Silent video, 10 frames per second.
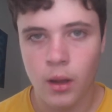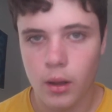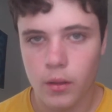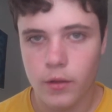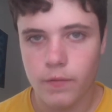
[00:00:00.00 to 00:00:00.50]

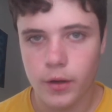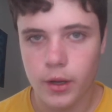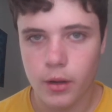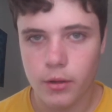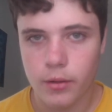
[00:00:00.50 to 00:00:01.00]
this
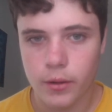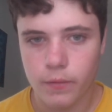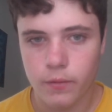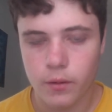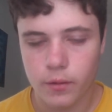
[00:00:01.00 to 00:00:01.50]
video. So
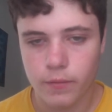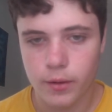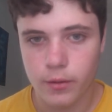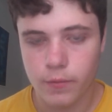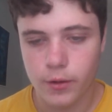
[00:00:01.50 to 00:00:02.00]
therefore, this
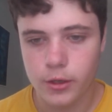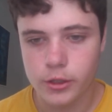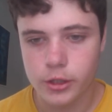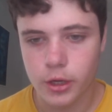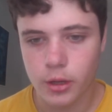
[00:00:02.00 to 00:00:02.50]
video is
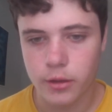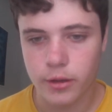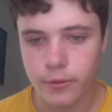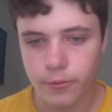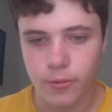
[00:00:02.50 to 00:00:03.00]
finished.
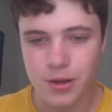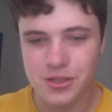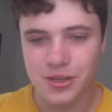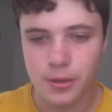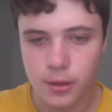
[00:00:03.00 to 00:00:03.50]
Thank you for
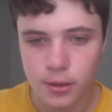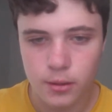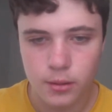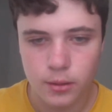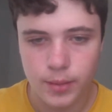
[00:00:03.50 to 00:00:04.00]
watching.
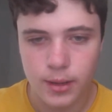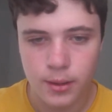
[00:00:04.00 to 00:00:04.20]
Goodbye.